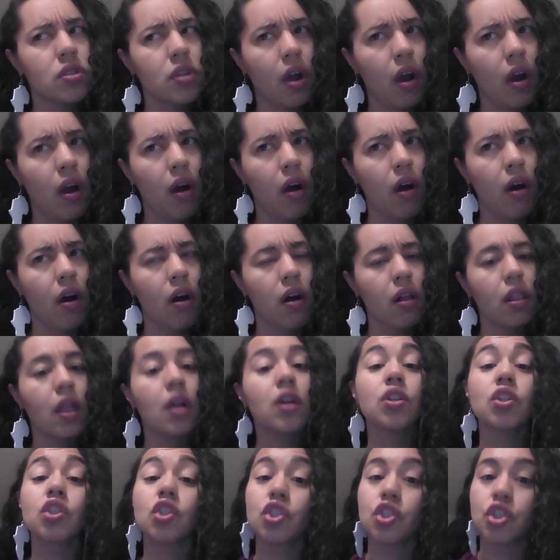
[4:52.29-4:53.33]

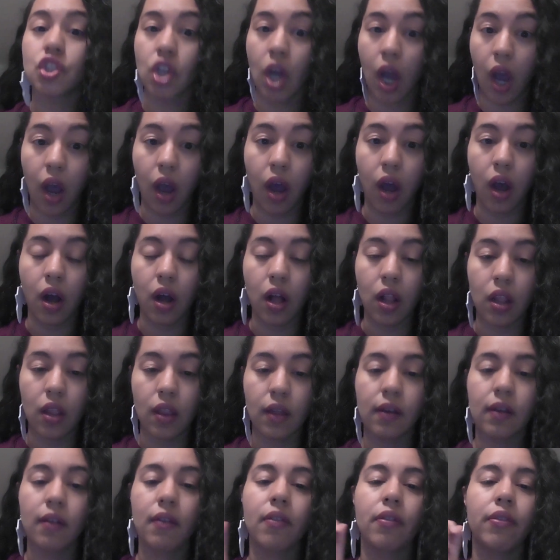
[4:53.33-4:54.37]
doll,
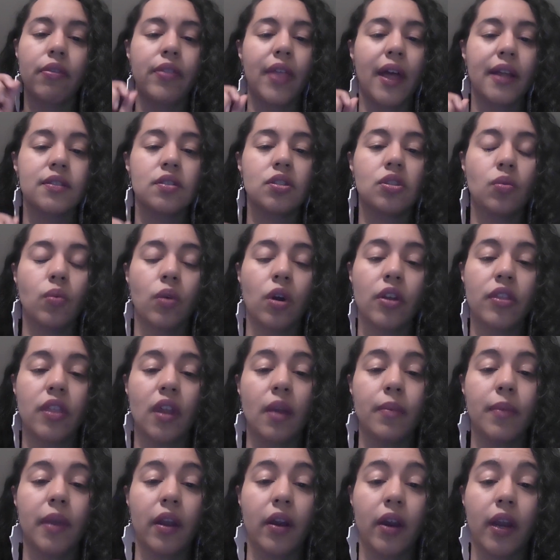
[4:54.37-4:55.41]
doll. That's the word that
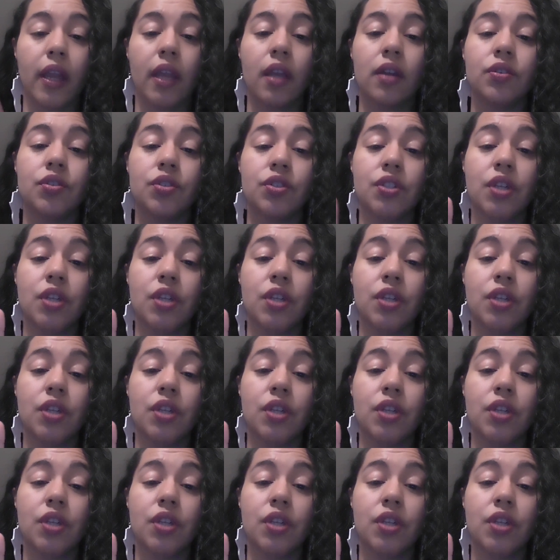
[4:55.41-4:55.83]
I'm hearing.